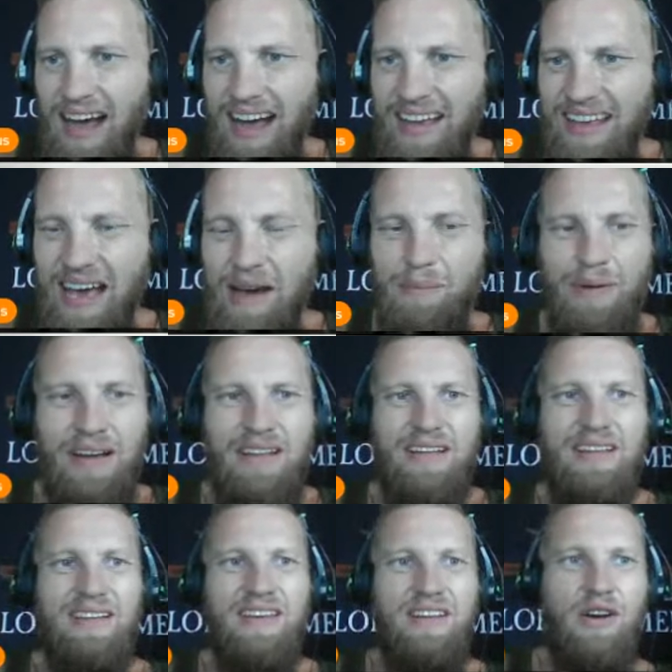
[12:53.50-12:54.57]
Yeah, but
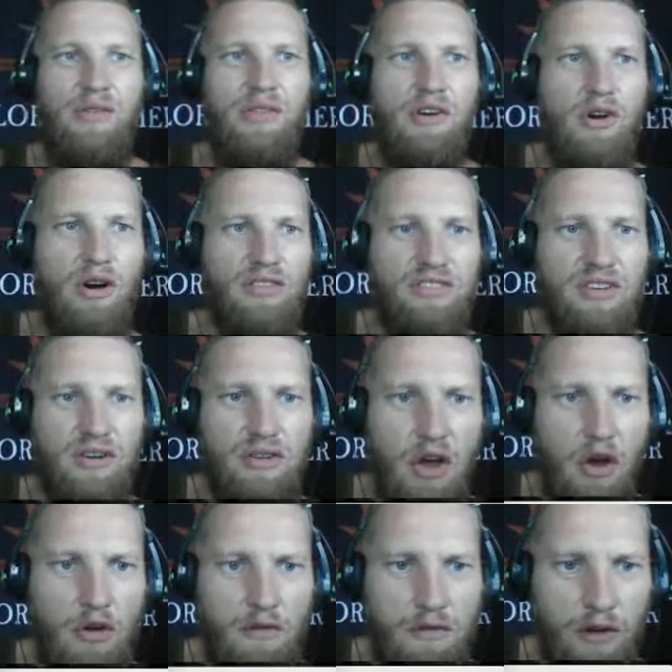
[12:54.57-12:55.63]
you know, they're also
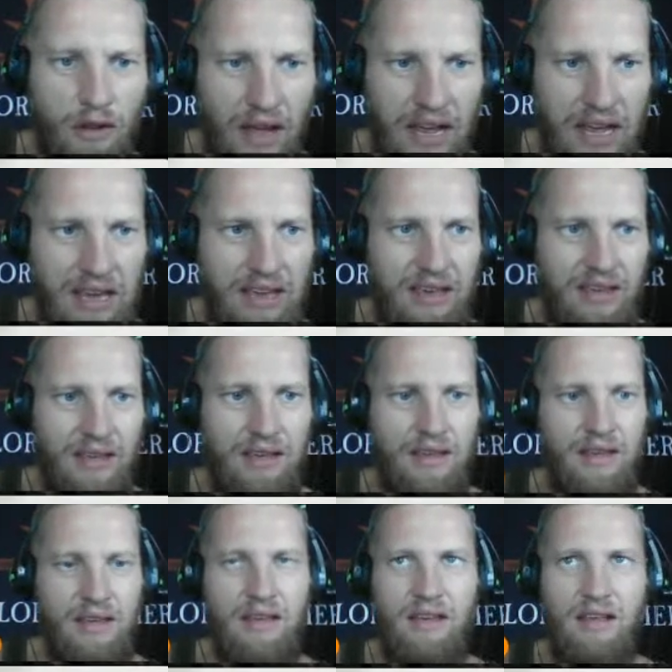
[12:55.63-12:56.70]
known for like
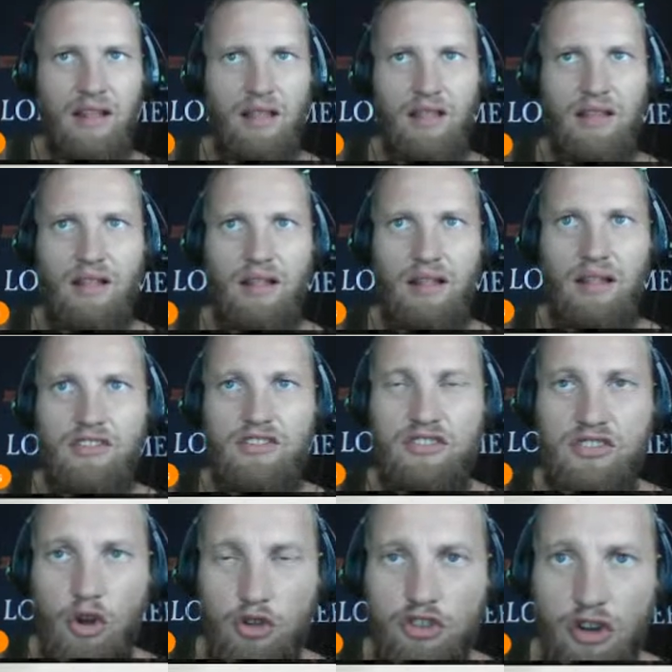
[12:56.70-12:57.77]

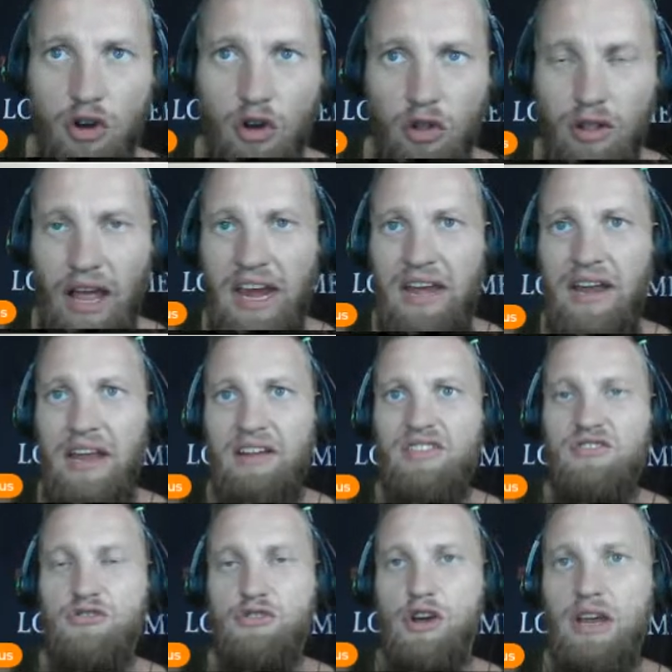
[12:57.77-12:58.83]
surgical lightning
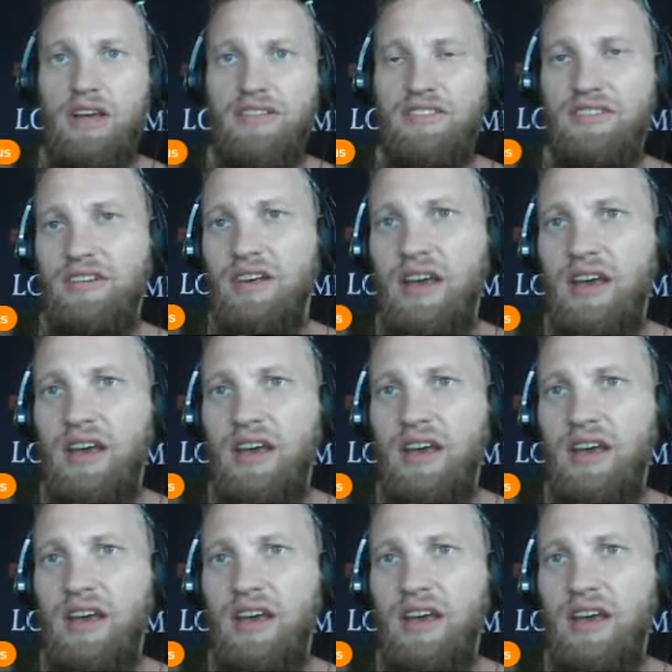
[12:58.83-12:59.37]
strikes.